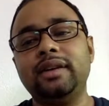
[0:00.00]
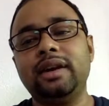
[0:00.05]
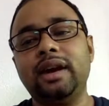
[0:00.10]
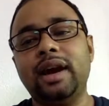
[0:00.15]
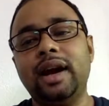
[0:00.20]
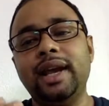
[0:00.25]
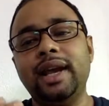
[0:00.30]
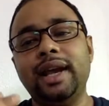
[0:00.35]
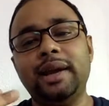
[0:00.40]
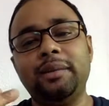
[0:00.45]

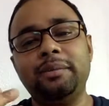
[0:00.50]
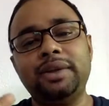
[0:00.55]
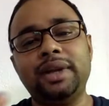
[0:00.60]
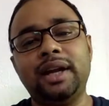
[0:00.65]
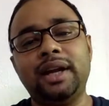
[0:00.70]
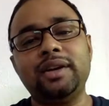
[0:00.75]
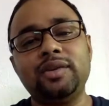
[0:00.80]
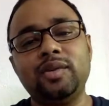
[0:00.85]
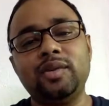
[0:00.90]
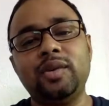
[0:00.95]
I have
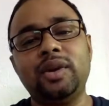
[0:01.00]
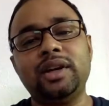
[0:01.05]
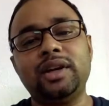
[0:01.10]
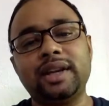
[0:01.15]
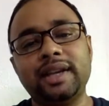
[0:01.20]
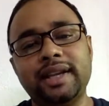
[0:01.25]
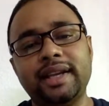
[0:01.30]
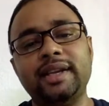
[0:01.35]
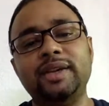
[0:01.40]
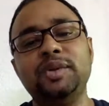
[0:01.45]
done what
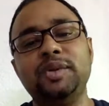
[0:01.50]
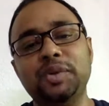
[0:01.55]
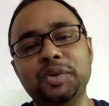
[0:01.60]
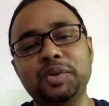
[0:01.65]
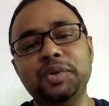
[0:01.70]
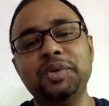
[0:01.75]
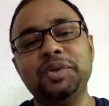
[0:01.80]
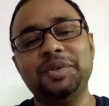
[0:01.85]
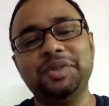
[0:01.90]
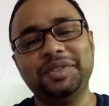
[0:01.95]
I can
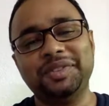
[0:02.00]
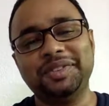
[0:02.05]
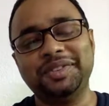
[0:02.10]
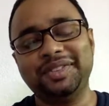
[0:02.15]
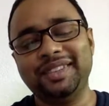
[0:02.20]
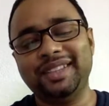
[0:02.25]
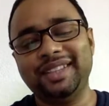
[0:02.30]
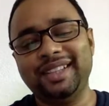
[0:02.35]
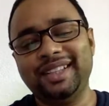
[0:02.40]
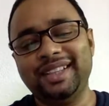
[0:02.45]
do.
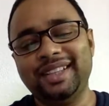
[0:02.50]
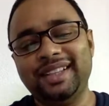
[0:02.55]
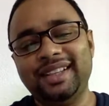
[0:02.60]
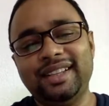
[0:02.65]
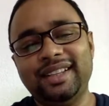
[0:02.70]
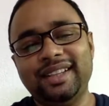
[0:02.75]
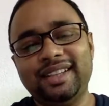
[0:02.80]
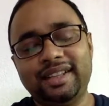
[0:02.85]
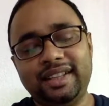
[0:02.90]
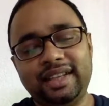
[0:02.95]

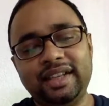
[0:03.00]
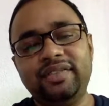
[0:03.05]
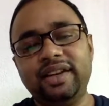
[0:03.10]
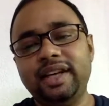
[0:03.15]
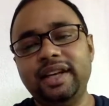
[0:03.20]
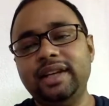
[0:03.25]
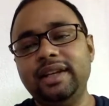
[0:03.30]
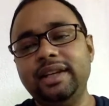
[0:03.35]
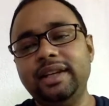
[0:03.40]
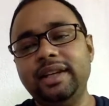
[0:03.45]

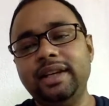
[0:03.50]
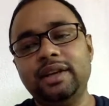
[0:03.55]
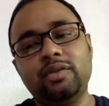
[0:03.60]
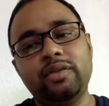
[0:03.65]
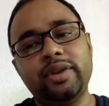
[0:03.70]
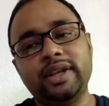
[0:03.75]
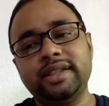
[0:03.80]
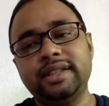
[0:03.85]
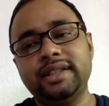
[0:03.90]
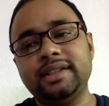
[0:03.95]
Definitely, your
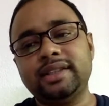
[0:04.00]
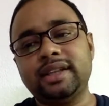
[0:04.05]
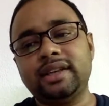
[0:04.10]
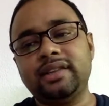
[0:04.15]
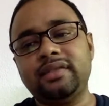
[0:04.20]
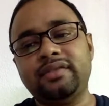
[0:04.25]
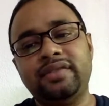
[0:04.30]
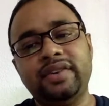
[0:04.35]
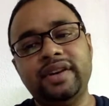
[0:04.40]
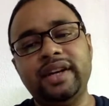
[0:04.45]
questions
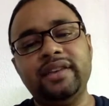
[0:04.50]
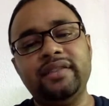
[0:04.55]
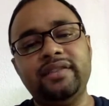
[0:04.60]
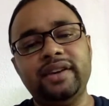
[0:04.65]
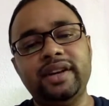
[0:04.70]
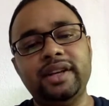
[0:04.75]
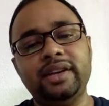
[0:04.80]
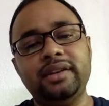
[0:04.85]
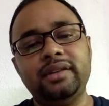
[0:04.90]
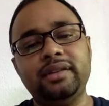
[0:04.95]
are very,
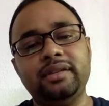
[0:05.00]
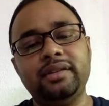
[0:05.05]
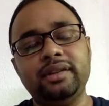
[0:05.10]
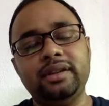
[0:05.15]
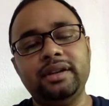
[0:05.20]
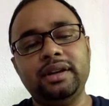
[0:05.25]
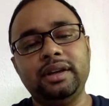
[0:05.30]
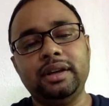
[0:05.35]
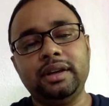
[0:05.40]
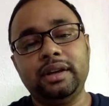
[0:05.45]
very,
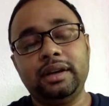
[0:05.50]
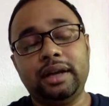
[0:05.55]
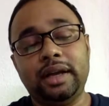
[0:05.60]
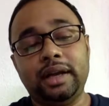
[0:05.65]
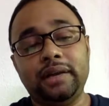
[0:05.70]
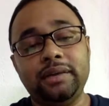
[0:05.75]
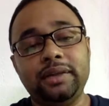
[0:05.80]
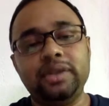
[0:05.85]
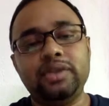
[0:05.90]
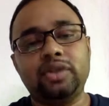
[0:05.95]

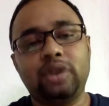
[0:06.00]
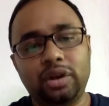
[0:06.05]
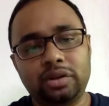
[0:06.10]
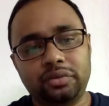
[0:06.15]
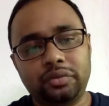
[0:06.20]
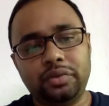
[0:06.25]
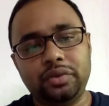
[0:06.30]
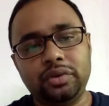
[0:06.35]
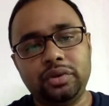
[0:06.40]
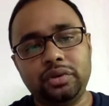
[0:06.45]

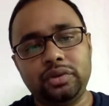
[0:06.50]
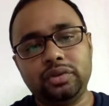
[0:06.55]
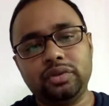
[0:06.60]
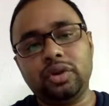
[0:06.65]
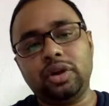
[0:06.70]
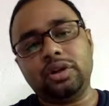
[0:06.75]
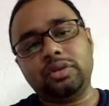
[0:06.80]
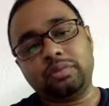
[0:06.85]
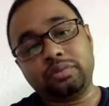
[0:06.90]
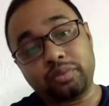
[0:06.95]
thoughtful,
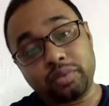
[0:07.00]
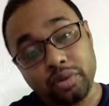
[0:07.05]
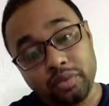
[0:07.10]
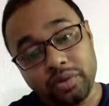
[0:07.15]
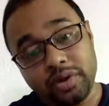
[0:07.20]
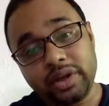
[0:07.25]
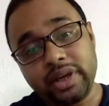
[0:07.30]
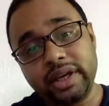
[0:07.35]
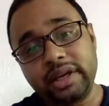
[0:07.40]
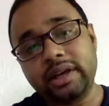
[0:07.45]
thought
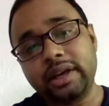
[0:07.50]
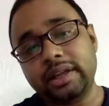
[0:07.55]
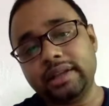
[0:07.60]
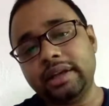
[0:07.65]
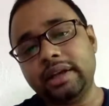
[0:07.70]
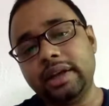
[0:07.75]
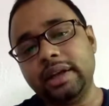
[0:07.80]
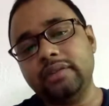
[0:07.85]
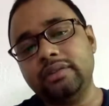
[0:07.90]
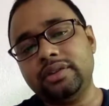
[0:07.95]
provoking,
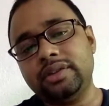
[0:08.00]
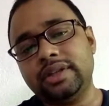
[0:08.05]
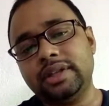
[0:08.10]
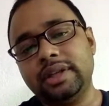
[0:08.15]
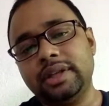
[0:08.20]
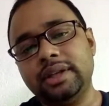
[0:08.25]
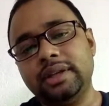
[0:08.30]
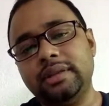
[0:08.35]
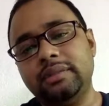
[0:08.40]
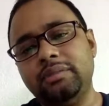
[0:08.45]
rather, I would
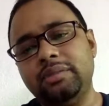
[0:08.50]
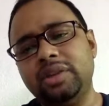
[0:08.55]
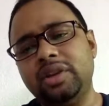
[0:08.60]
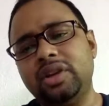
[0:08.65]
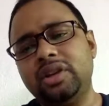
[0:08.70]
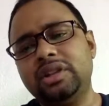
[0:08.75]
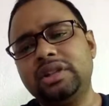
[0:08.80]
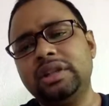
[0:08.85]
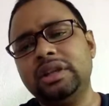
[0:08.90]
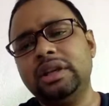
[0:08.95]
say,
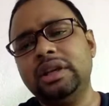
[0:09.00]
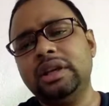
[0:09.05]
because